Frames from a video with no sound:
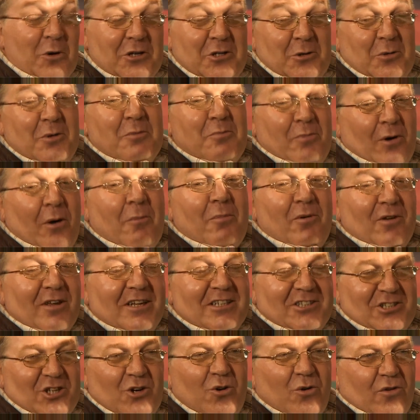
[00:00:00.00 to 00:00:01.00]
we do it
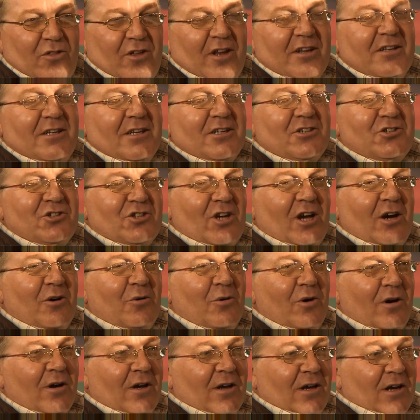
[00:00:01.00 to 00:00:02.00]
properly. It's an yeah. authentic
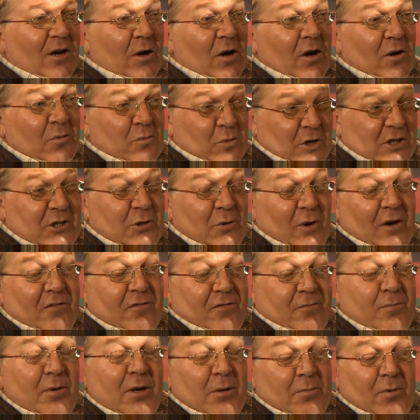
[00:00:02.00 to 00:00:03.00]
show. Uh, we do
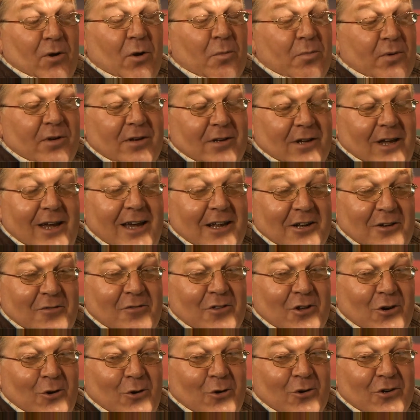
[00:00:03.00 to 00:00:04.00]
have people up out of
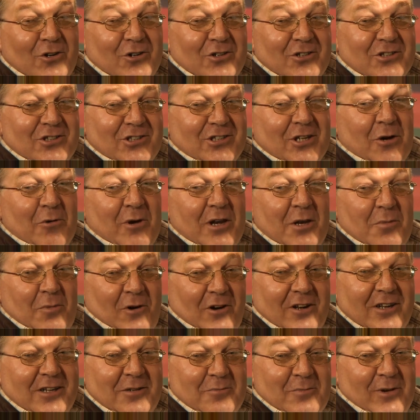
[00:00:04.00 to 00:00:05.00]
the audience, so
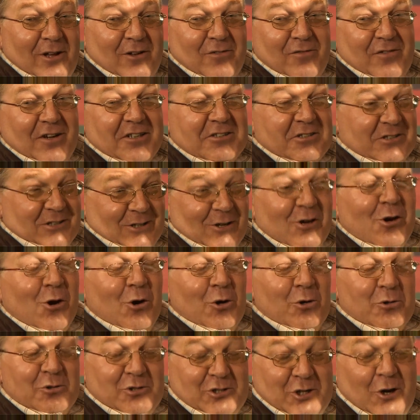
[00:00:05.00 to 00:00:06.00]
anybody in Belfast
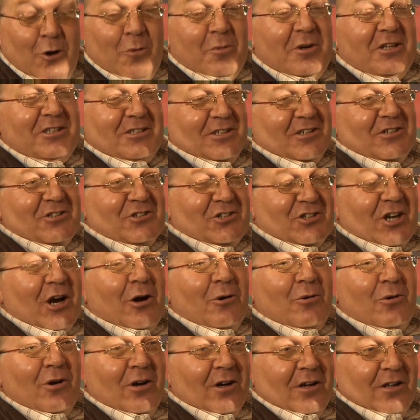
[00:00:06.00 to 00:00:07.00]
who's coming to the
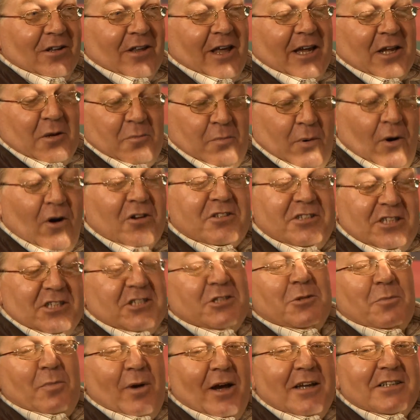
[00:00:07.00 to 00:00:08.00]
show, they can
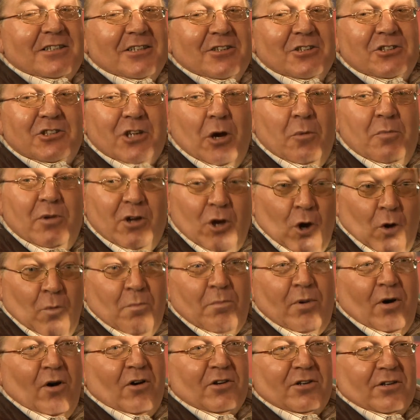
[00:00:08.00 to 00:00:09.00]
participate in the show and
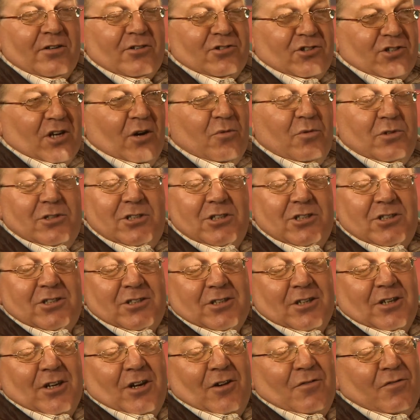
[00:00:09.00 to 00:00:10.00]
become part of the show, which
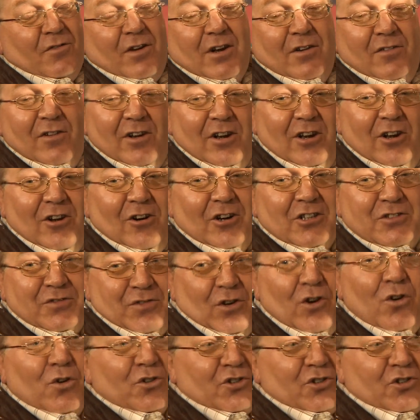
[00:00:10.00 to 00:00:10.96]
is very, very nice for